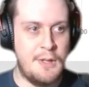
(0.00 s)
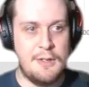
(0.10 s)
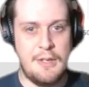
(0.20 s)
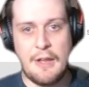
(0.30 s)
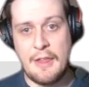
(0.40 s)

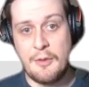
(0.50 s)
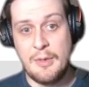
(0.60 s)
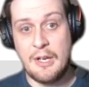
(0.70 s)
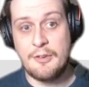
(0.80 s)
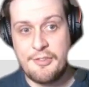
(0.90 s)
Now that we
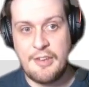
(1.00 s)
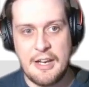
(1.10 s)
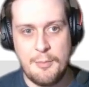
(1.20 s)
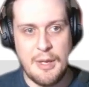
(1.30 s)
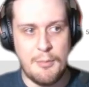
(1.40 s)
understand
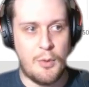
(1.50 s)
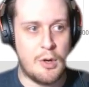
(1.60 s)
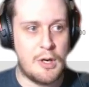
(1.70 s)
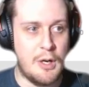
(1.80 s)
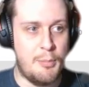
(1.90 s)
a bit
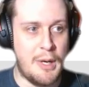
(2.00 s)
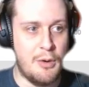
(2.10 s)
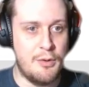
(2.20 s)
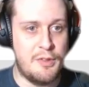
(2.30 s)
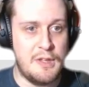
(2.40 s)
more about
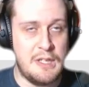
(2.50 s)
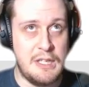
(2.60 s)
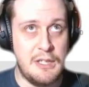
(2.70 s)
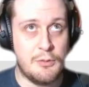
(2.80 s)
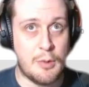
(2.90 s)

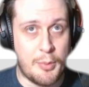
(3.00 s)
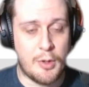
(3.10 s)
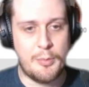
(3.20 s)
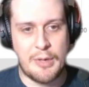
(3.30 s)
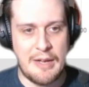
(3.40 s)
the
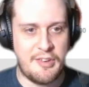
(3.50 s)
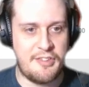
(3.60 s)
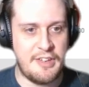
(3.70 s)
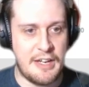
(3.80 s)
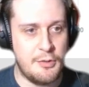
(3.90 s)
report
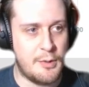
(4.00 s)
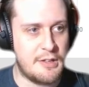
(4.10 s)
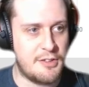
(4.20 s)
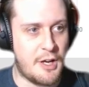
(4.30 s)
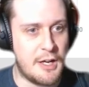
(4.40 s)
privacy, I do want
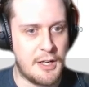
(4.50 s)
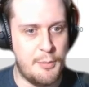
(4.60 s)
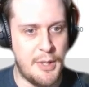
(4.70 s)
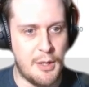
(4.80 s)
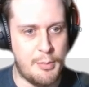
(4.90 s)
to talk a
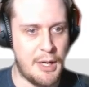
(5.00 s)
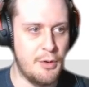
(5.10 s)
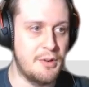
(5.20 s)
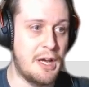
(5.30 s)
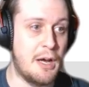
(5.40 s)
bit
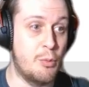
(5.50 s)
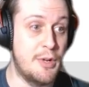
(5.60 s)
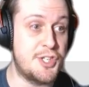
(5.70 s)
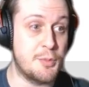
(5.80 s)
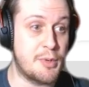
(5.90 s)
about
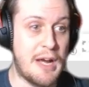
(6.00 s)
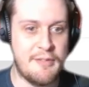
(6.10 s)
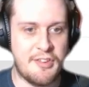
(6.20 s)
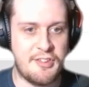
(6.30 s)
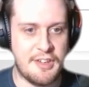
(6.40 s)
widget
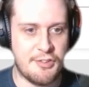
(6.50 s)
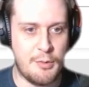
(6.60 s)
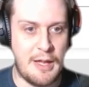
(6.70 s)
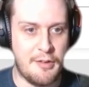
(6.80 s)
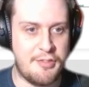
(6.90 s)
privacy as
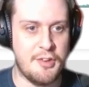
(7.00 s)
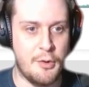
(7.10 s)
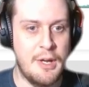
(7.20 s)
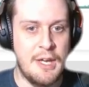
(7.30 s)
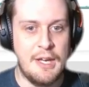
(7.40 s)
well.
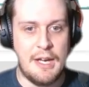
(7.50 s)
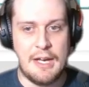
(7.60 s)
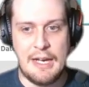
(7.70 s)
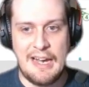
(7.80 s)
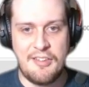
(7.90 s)
So
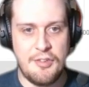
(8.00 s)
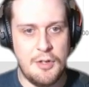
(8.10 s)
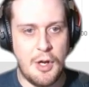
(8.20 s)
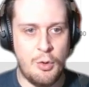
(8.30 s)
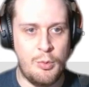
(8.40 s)
as you
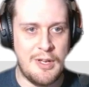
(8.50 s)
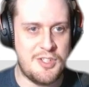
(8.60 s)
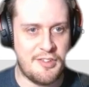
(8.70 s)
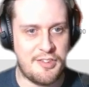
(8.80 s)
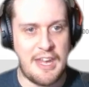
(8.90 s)
know,
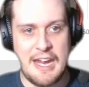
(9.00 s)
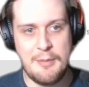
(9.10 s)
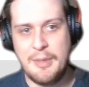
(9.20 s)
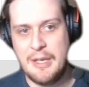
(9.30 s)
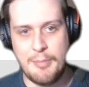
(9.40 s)
widgets
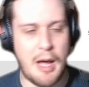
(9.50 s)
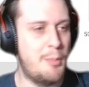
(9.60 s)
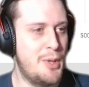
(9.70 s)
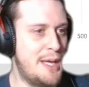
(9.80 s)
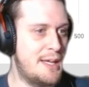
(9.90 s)
can be
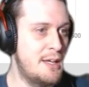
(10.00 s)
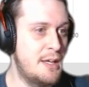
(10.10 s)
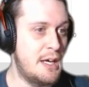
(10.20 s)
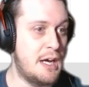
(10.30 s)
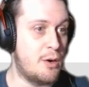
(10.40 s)
public
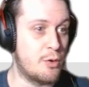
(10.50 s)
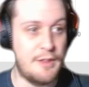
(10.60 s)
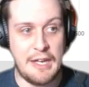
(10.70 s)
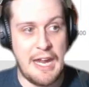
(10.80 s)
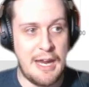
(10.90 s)
or
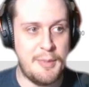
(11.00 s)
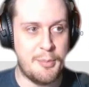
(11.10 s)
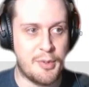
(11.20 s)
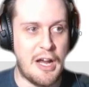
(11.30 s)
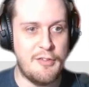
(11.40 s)
they can be
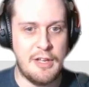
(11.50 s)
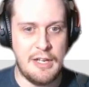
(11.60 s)
private.